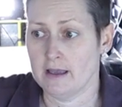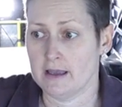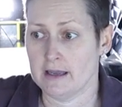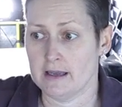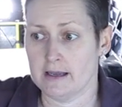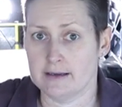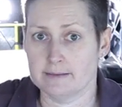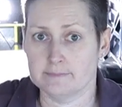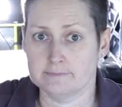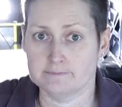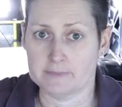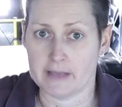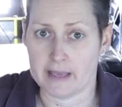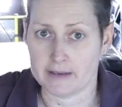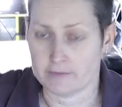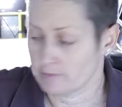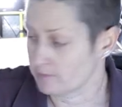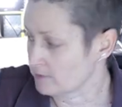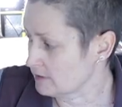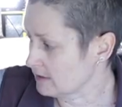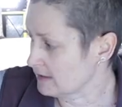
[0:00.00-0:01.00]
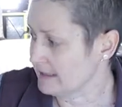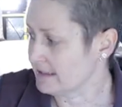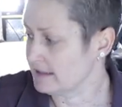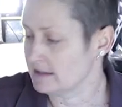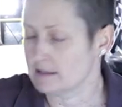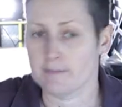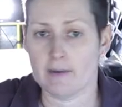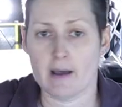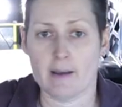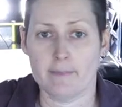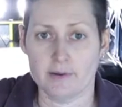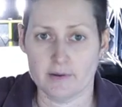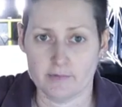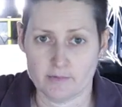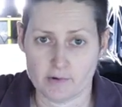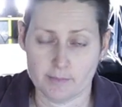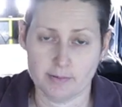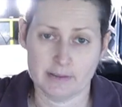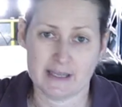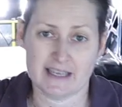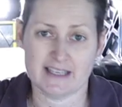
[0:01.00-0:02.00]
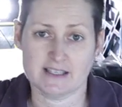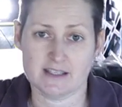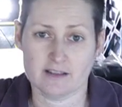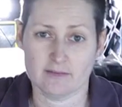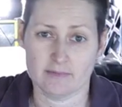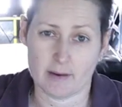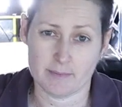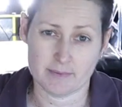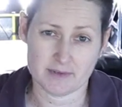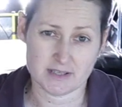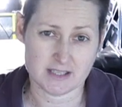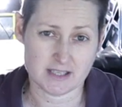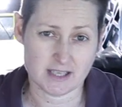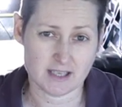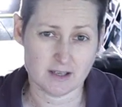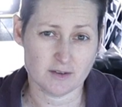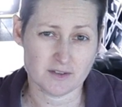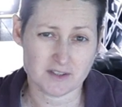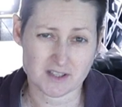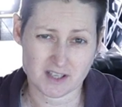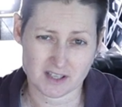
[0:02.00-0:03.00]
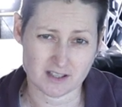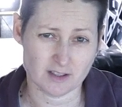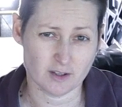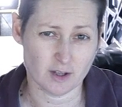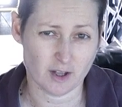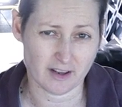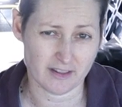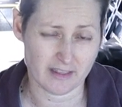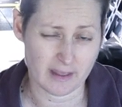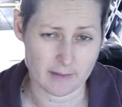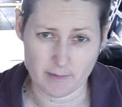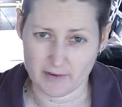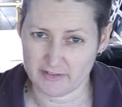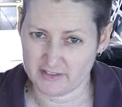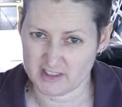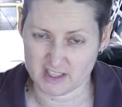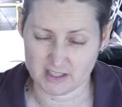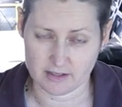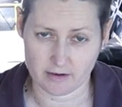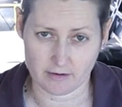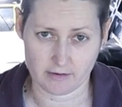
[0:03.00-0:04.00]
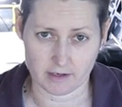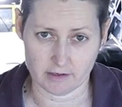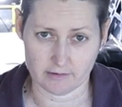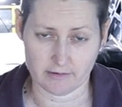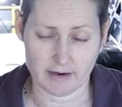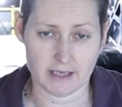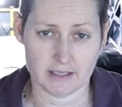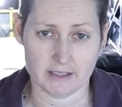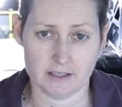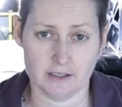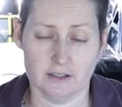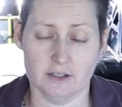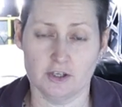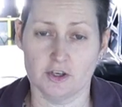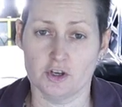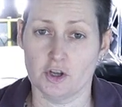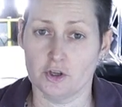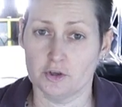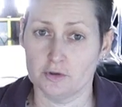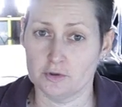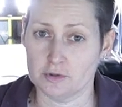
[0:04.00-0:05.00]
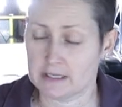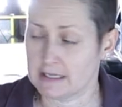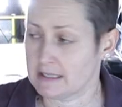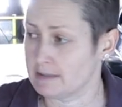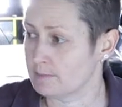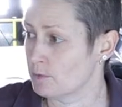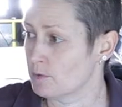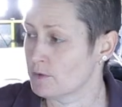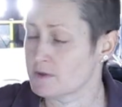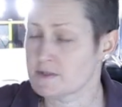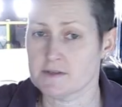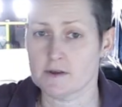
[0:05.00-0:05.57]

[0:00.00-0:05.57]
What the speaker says: and clean them up and replace the rubber seals, because a lot of them have deteriorated and are no good anymore.